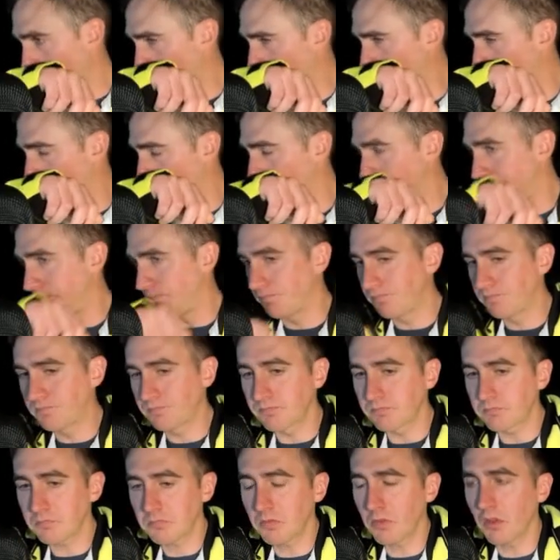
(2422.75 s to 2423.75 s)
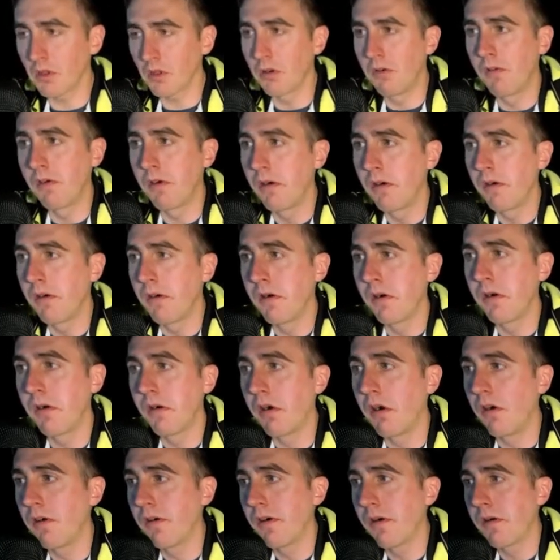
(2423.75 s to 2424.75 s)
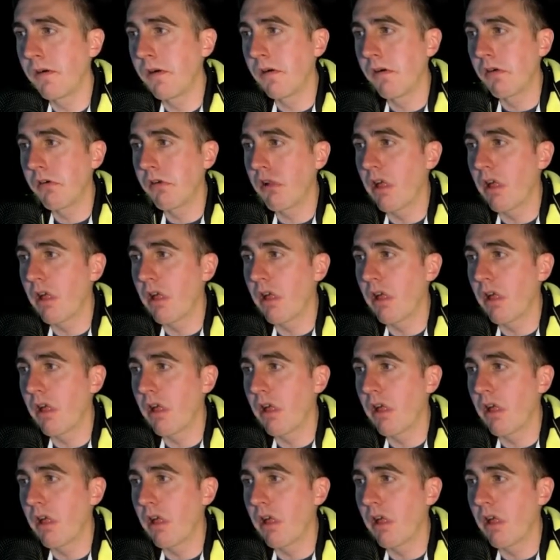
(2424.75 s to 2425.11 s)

Once they're in Trendelenburg,